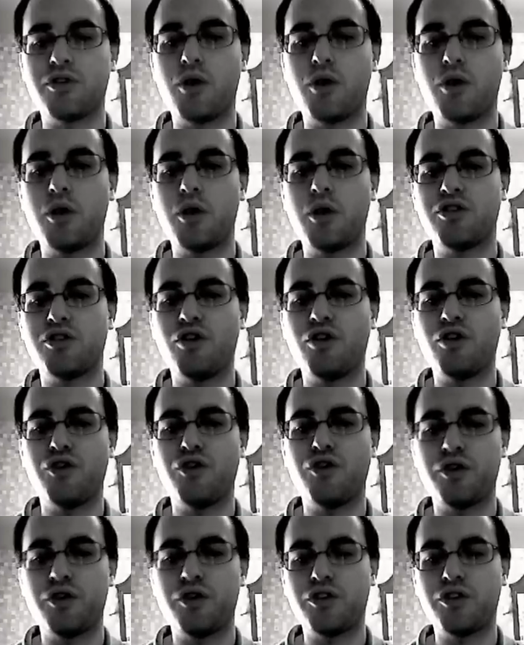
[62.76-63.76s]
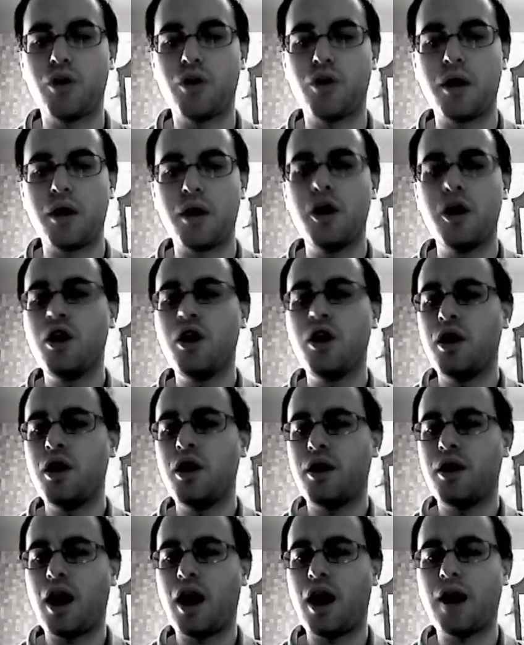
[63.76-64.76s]
their own, and so forth and so on.
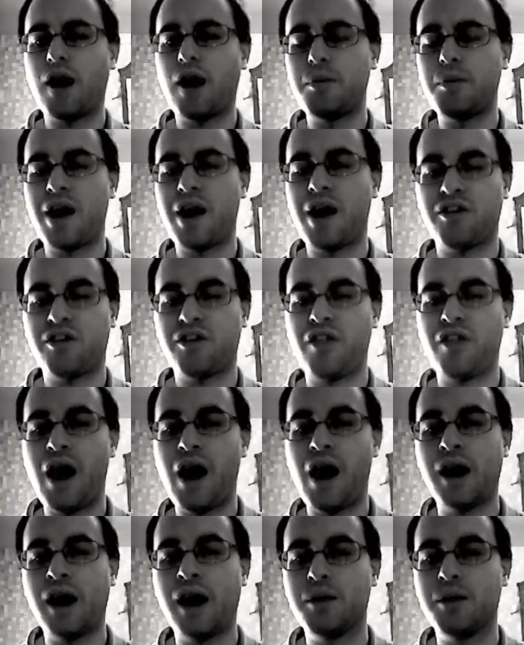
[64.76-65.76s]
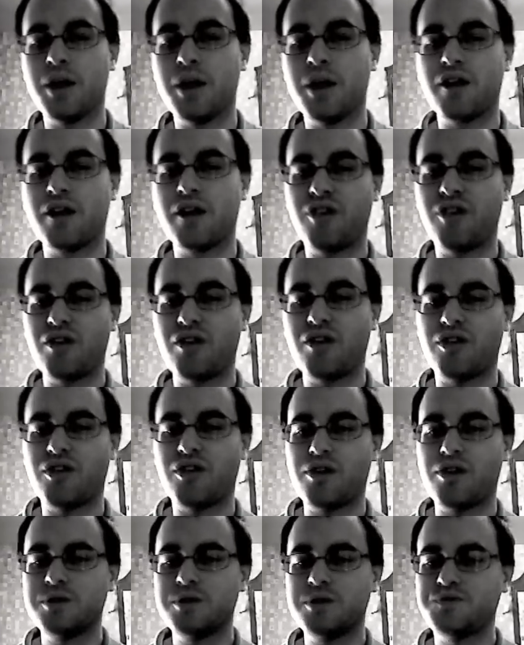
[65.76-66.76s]
The mass line, in many
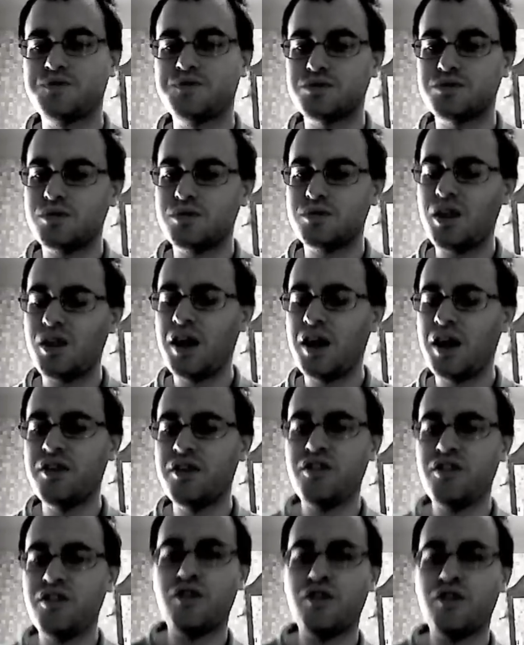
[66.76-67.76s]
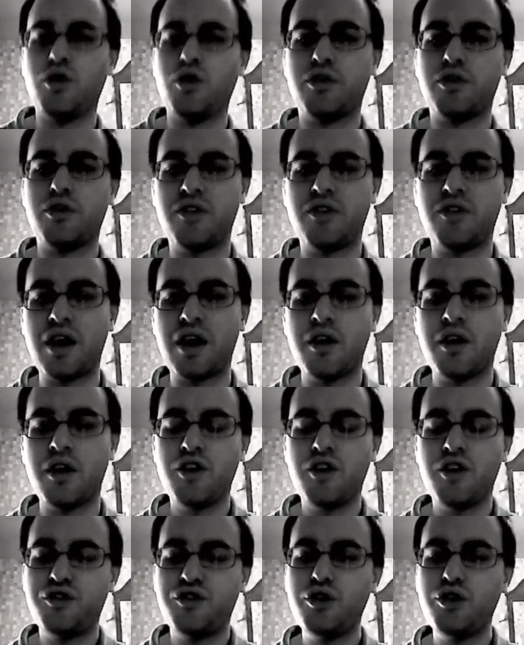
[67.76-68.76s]
senses. And this is, of course, staying
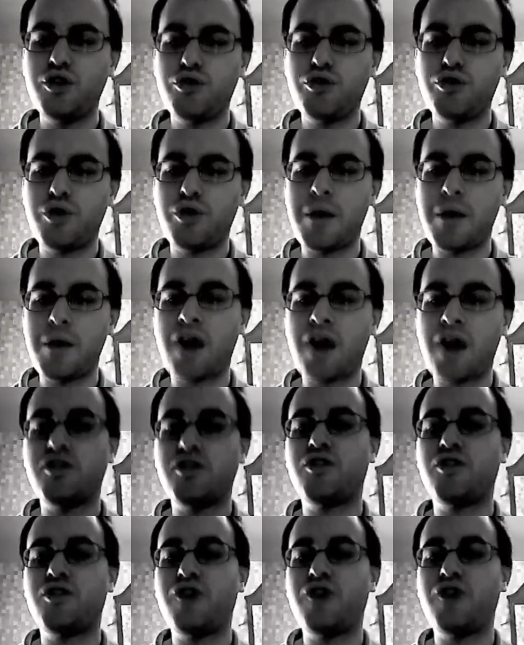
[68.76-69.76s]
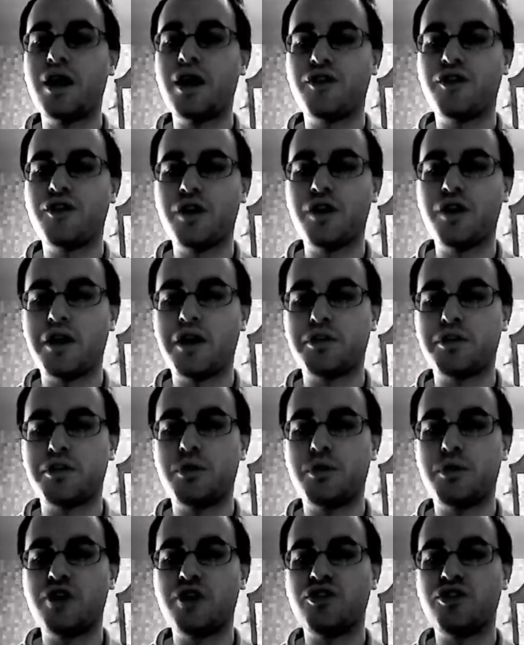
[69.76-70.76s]
fused with the masses, fighting for their
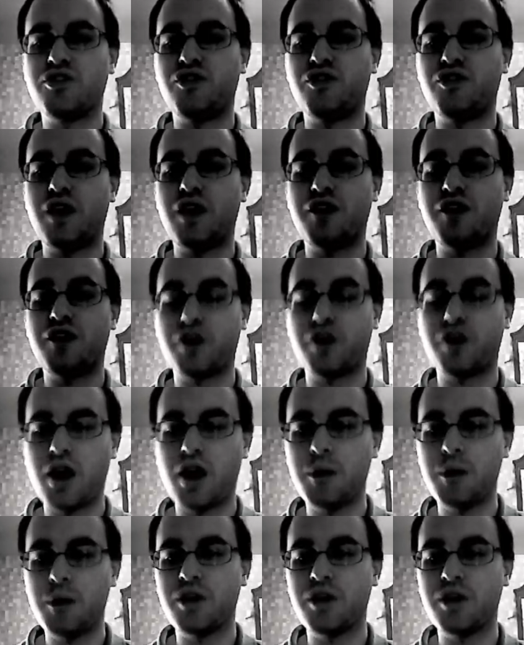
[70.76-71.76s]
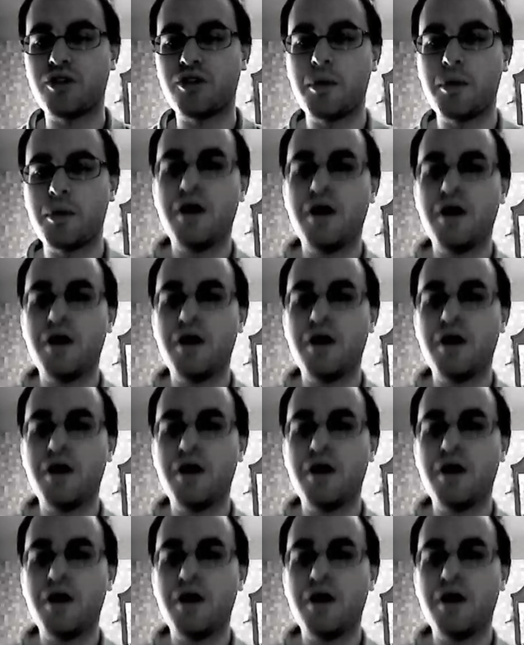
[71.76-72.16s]
aspirations, fighting for communism.